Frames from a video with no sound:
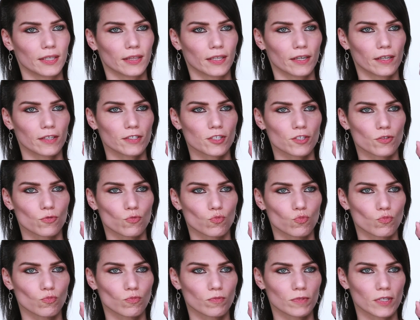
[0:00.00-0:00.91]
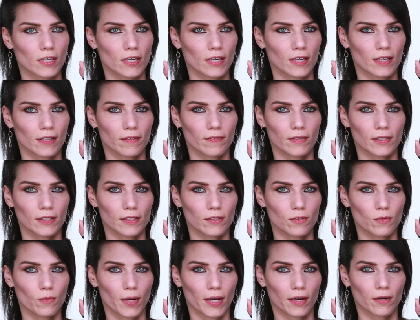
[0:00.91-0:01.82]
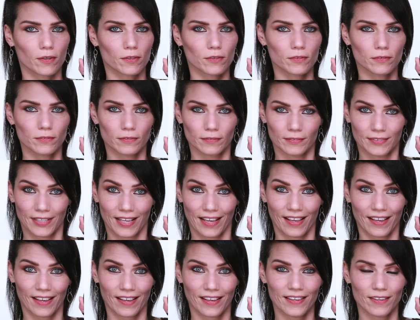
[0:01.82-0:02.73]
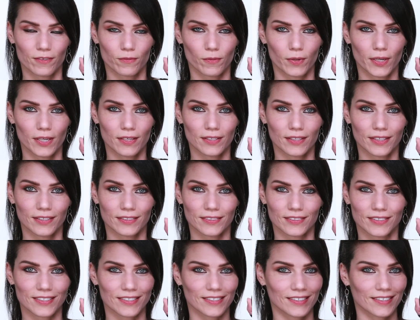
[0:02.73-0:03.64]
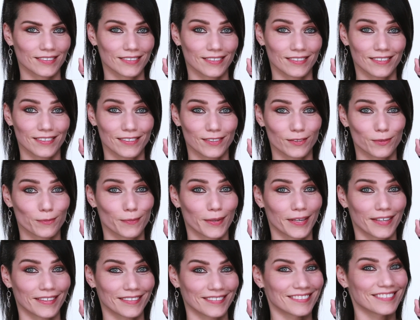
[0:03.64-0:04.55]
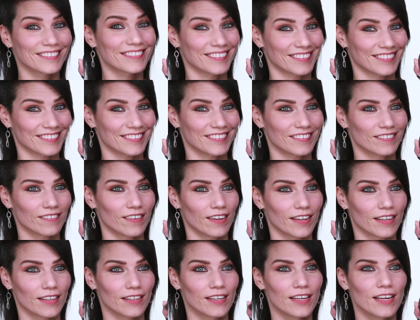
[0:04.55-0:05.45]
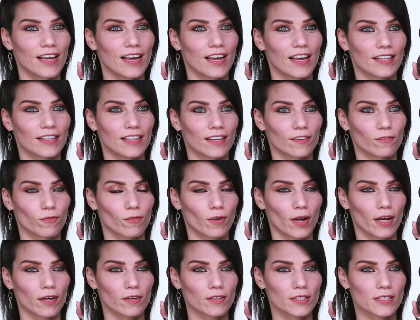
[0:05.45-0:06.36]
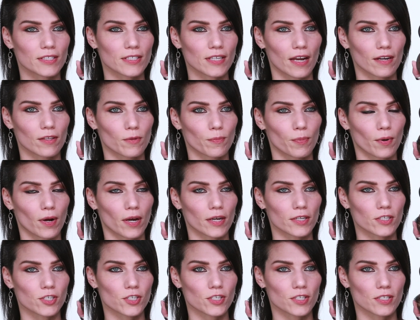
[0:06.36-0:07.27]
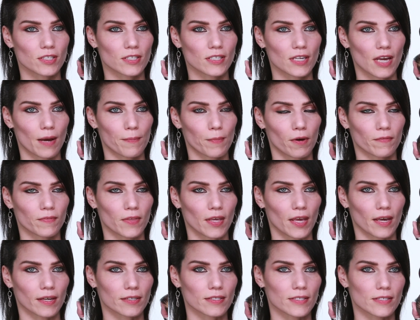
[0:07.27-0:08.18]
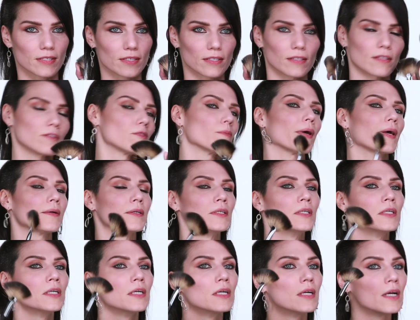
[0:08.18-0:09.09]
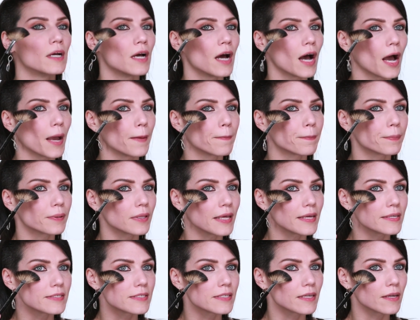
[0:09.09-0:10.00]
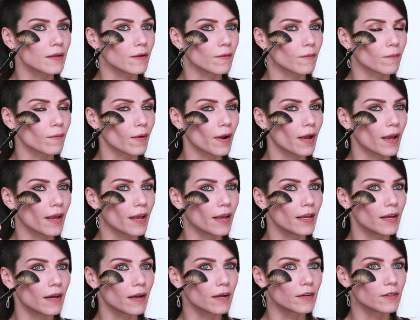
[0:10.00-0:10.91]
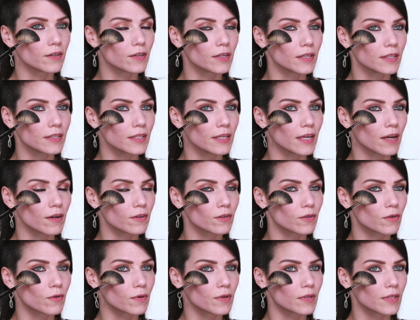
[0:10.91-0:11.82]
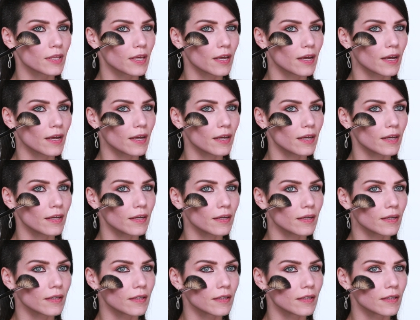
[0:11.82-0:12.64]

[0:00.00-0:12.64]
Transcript: in there. Just give it a little wiggle. Yeah, wiggle it just a little bit. That's right. And then right on the side of the brush, just tap off the excess a little bit. I place it right underneath the outer corner of the eye,